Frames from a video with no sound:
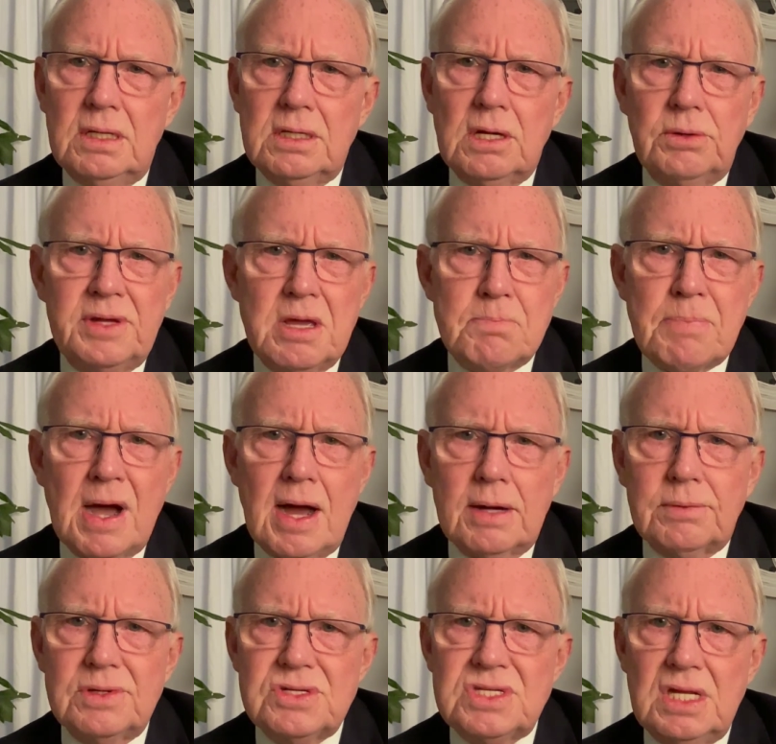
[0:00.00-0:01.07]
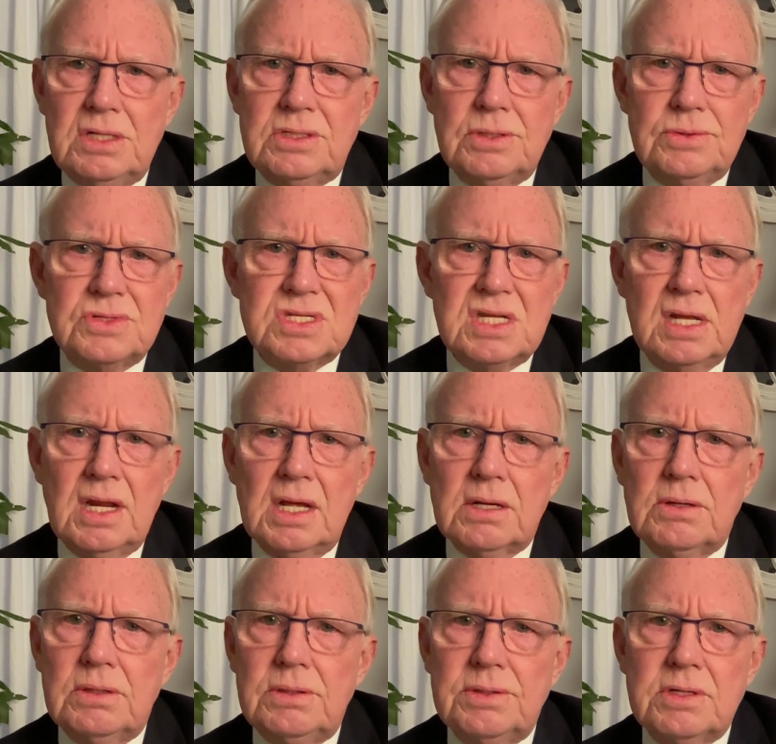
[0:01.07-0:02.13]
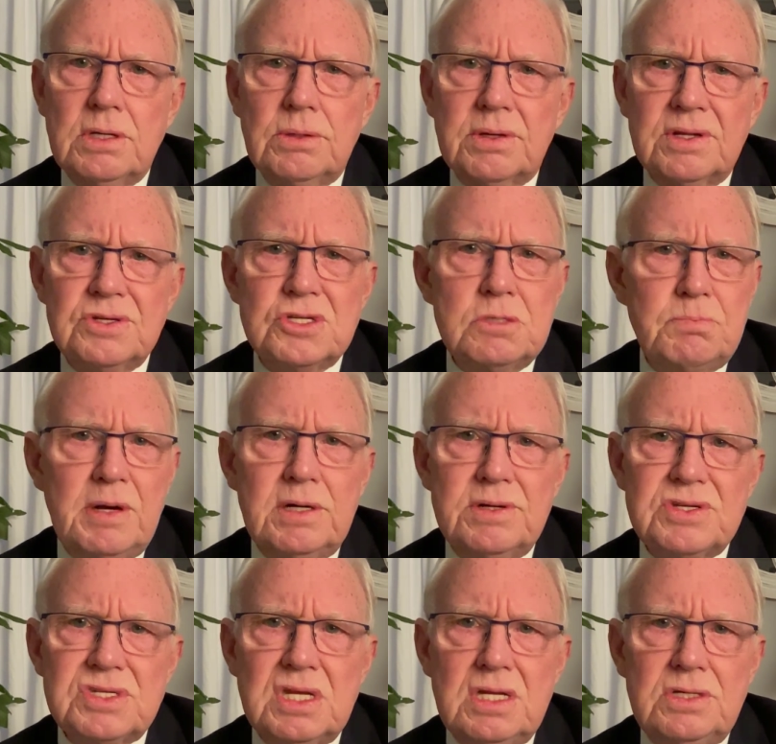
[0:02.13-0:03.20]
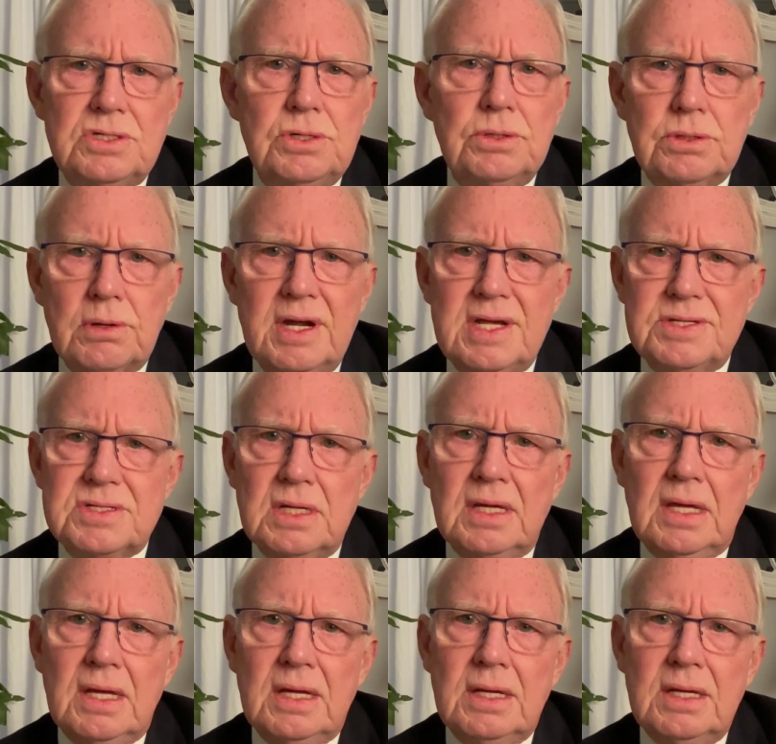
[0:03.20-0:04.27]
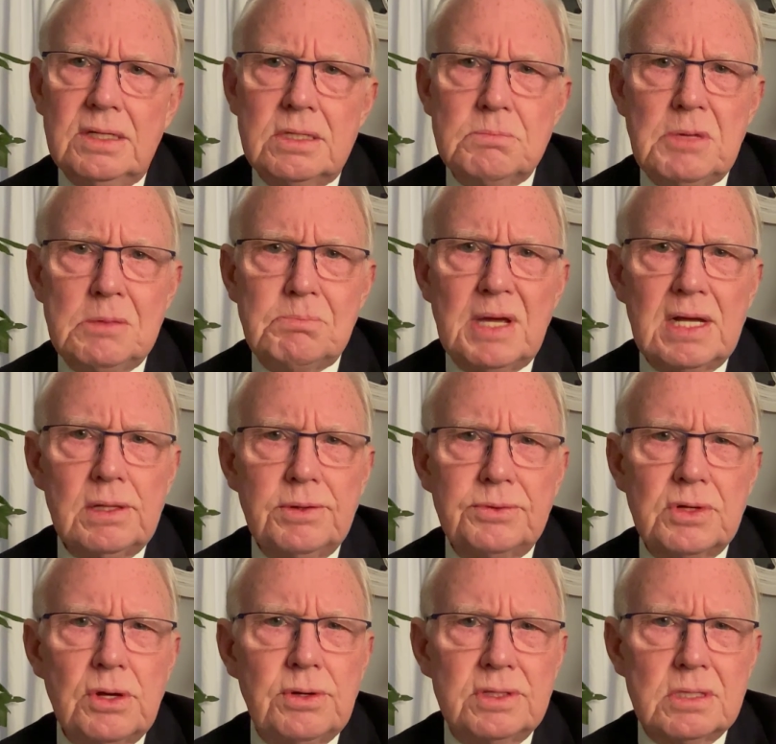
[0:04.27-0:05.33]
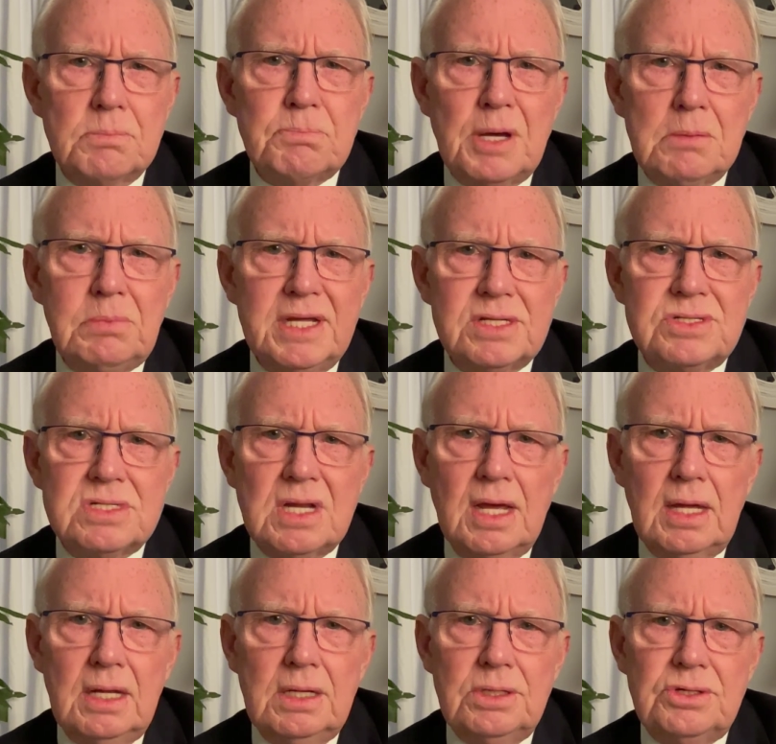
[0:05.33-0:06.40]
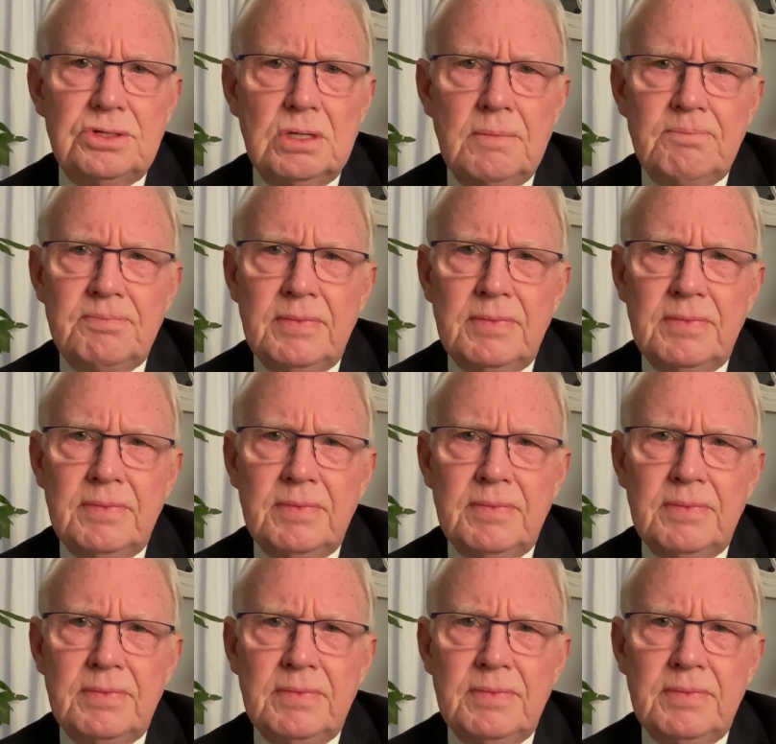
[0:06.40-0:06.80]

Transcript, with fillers: no hypocrisy too cynical, no conspiracy too crazy to be bellowed on the public stage,